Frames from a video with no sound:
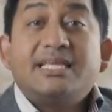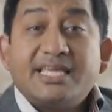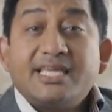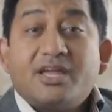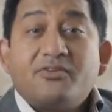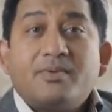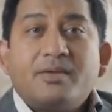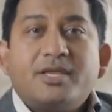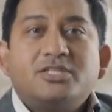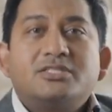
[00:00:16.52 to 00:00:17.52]
Taking care of
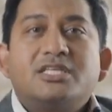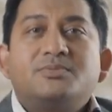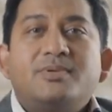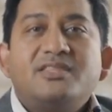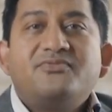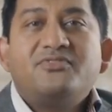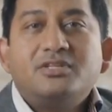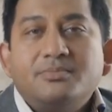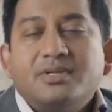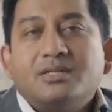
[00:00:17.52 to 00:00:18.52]
my patients has been the
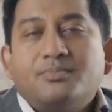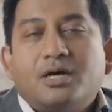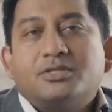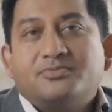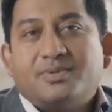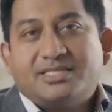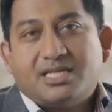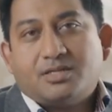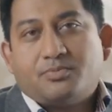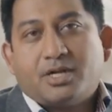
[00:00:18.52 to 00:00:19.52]
fundamental part of my
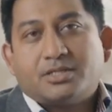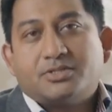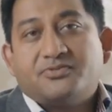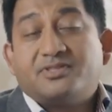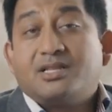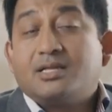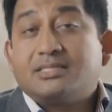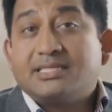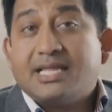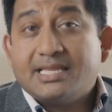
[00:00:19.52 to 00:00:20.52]
dental practice over the
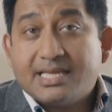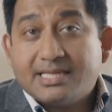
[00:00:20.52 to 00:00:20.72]
last 10